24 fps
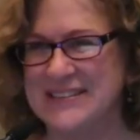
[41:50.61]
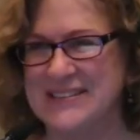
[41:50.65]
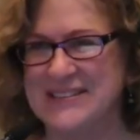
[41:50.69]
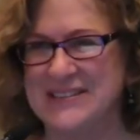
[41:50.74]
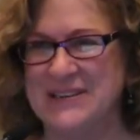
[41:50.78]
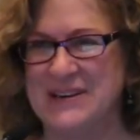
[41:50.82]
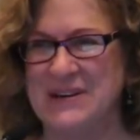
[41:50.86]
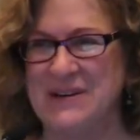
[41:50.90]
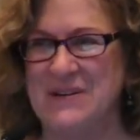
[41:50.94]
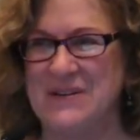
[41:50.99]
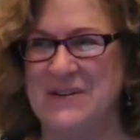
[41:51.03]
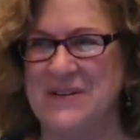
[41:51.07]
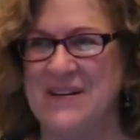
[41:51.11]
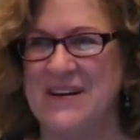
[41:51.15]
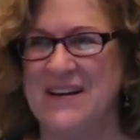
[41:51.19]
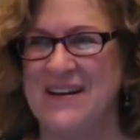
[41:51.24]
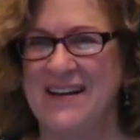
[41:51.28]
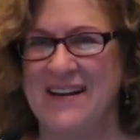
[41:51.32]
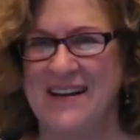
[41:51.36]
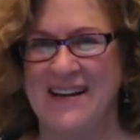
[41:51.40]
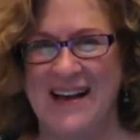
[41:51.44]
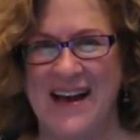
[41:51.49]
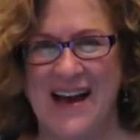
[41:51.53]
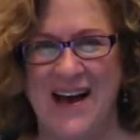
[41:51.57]
So
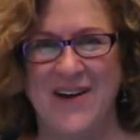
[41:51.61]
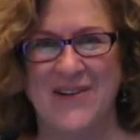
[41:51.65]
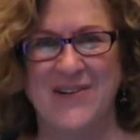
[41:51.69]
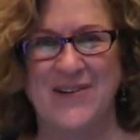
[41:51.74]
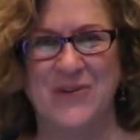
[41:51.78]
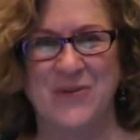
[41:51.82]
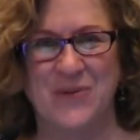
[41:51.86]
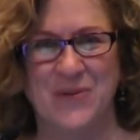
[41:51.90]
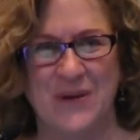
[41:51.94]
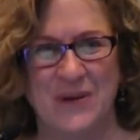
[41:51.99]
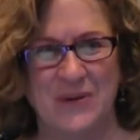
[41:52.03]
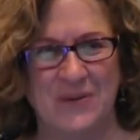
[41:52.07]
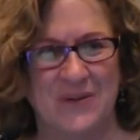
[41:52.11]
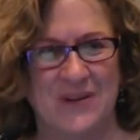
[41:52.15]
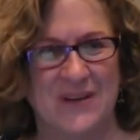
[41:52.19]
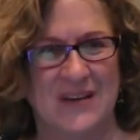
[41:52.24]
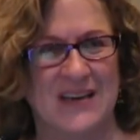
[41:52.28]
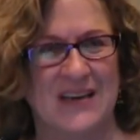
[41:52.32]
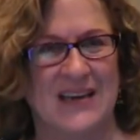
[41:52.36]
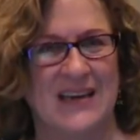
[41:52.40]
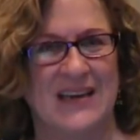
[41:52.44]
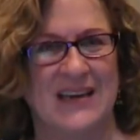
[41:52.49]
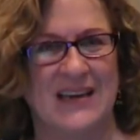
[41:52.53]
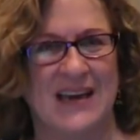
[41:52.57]
how can we
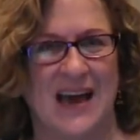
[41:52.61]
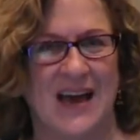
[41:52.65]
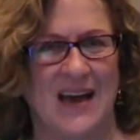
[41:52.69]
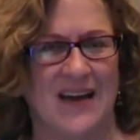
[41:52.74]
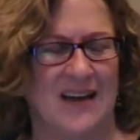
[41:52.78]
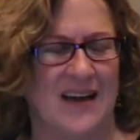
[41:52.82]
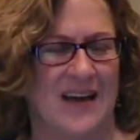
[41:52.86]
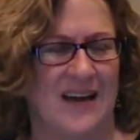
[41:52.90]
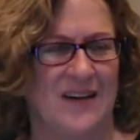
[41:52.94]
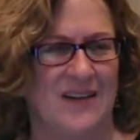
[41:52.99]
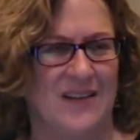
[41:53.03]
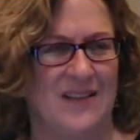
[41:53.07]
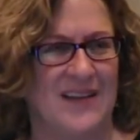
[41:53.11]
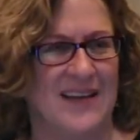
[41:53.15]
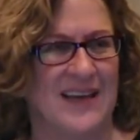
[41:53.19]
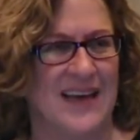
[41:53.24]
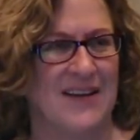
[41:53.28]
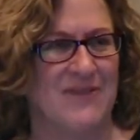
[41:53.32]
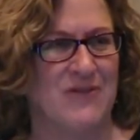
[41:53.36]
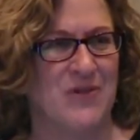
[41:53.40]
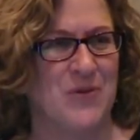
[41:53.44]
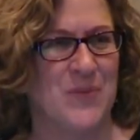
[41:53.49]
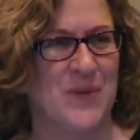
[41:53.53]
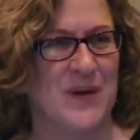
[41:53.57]
really, I don't think
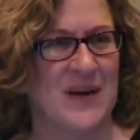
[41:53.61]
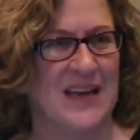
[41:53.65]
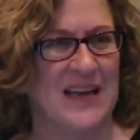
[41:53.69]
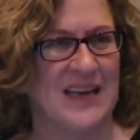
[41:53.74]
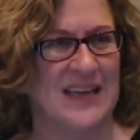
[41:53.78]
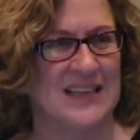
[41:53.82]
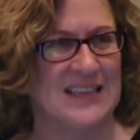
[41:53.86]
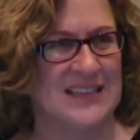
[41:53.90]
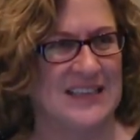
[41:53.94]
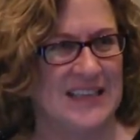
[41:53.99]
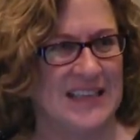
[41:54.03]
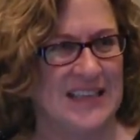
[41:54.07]
everybody can